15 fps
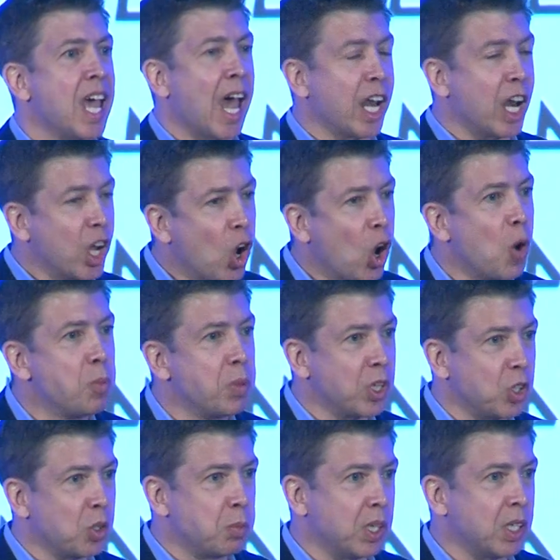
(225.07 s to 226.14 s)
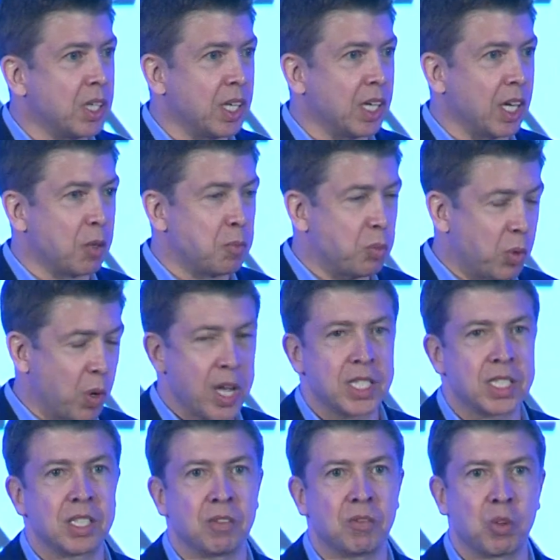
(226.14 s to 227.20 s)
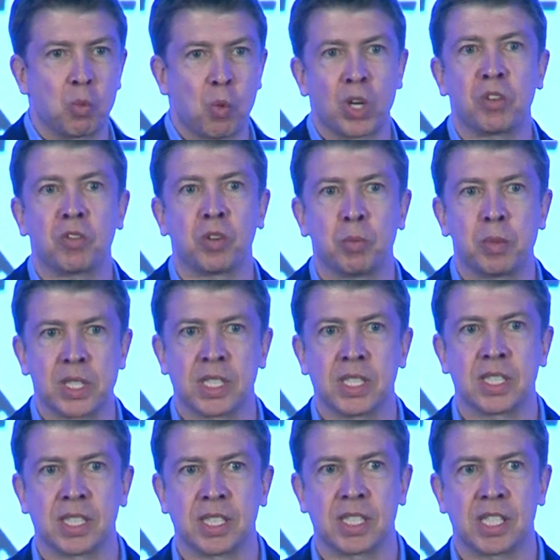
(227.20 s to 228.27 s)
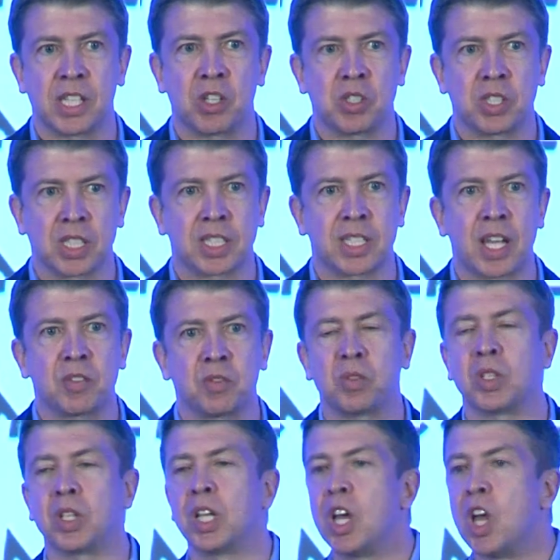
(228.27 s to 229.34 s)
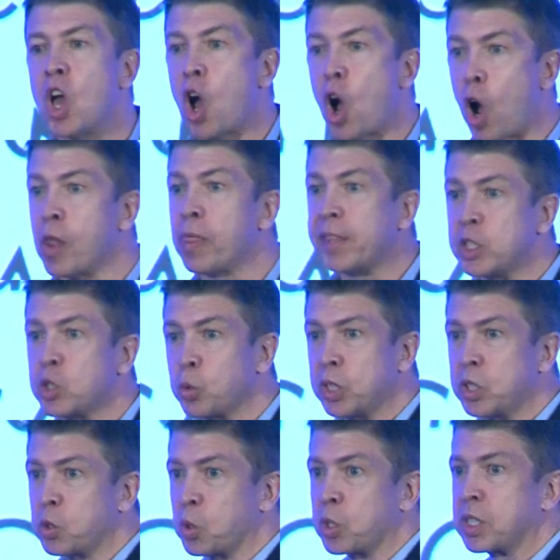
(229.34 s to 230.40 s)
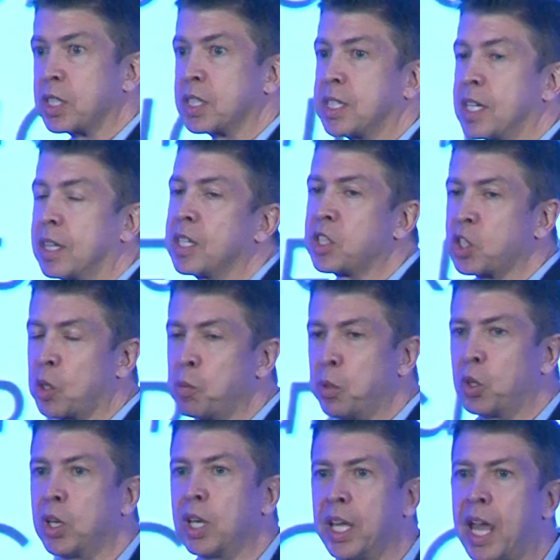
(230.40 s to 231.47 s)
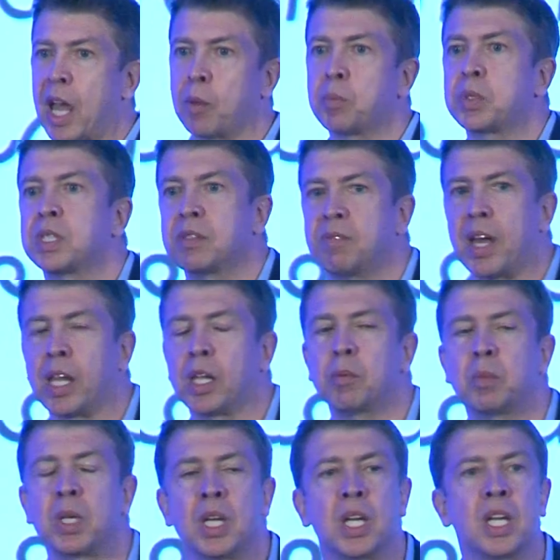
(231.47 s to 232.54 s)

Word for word: and I hope that you're building impressive and wonderful businesses that are successful on these resources that this community helps develop.